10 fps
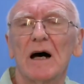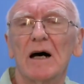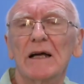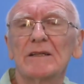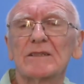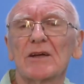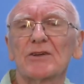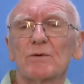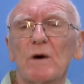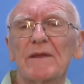in
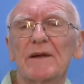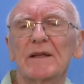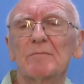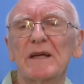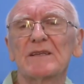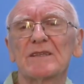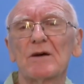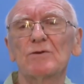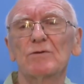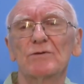such a way that it meets
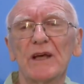social